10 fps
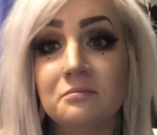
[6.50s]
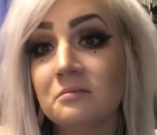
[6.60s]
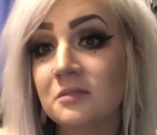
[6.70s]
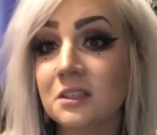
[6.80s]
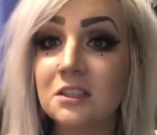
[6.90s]

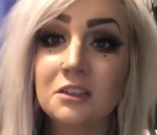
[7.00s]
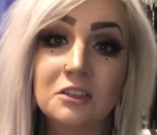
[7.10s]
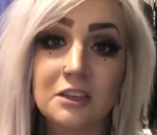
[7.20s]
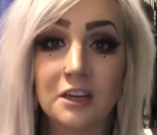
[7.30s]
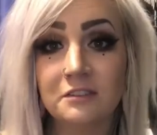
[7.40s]
just little
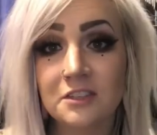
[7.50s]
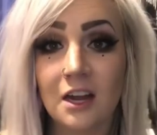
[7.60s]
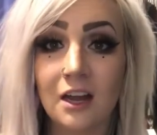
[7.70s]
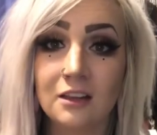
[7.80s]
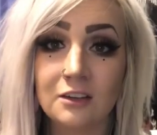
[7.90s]
life
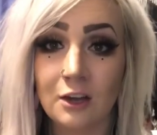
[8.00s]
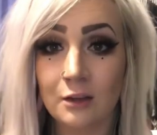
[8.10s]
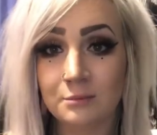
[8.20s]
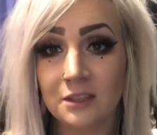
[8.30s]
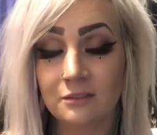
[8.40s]
chat, little
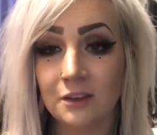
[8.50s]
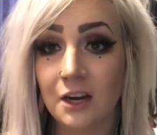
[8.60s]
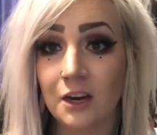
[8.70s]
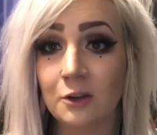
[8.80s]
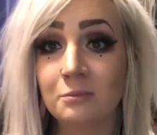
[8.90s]
update
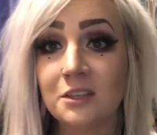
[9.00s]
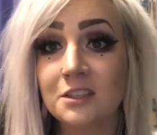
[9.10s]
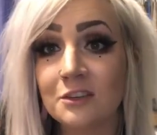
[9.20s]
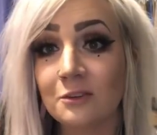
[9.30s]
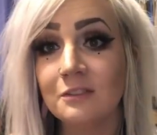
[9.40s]
video. Please
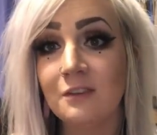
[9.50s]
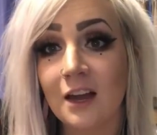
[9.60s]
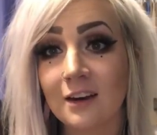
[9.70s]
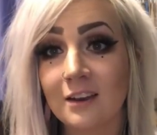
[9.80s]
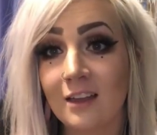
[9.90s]
ignore the
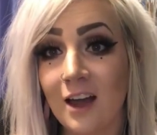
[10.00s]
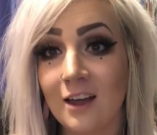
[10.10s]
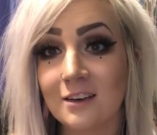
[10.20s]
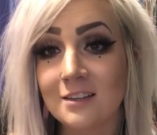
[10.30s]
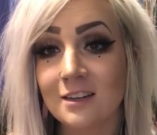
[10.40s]
fact
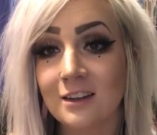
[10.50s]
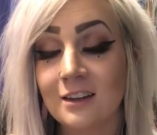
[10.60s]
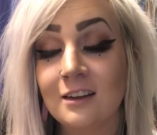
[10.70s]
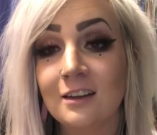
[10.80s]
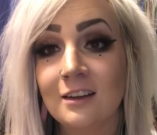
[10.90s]
that
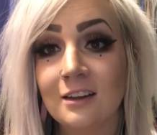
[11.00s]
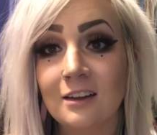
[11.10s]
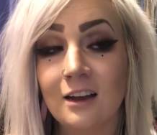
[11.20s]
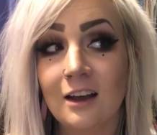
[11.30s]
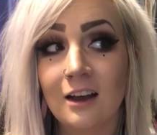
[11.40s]

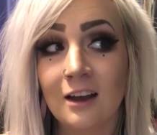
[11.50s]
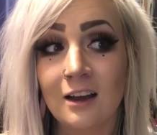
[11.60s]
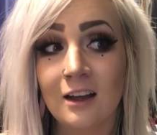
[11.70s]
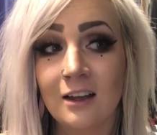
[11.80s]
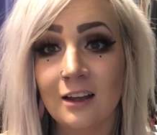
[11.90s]

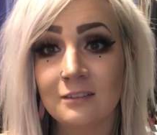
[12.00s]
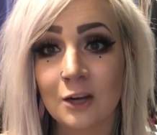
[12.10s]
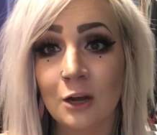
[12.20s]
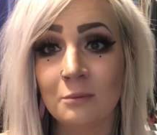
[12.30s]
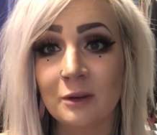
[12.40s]
I have
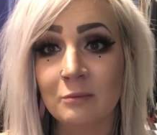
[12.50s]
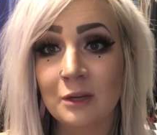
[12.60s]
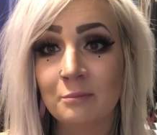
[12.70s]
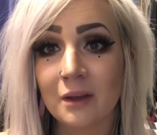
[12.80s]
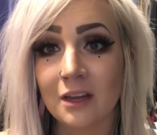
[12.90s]
not made my
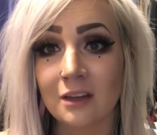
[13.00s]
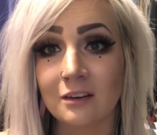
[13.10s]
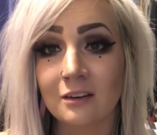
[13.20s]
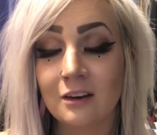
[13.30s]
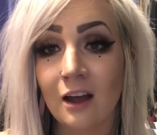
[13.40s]
bed.
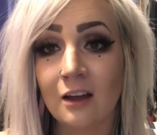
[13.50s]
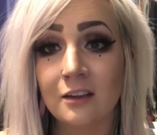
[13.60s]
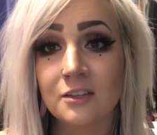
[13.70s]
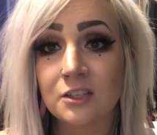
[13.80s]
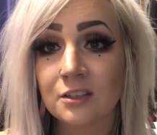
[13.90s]
I
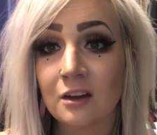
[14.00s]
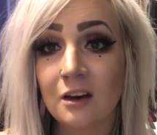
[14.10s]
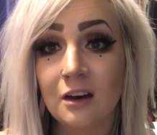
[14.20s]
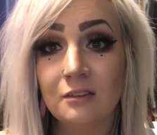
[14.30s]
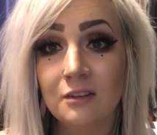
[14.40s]
just got
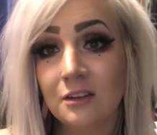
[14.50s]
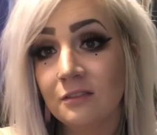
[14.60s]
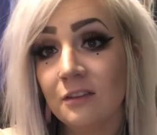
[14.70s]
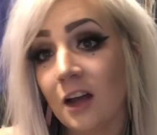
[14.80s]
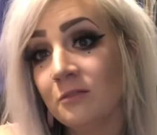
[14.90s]
out of it
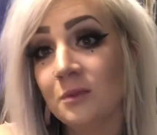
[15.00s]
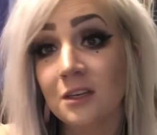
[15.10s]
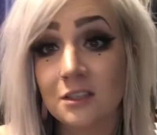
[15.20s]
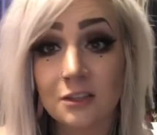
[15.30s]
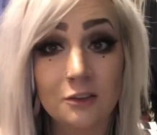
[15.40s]
5
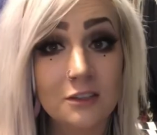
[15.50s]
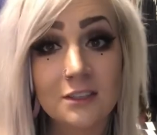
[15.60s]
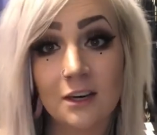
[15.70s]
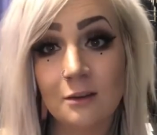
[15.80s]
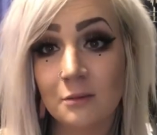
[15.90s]
minutes ago to
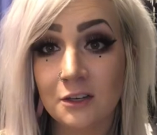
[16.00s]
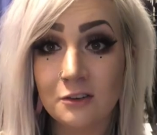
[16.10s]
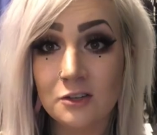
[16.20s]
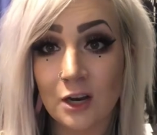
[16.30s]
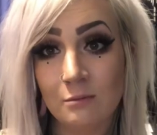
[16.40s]
set up my new
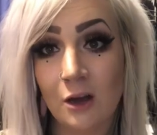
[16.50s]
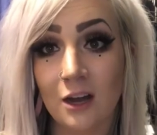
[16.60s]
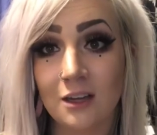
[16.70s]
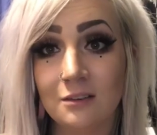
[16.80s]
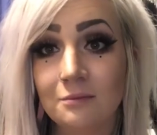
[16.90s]
tripod.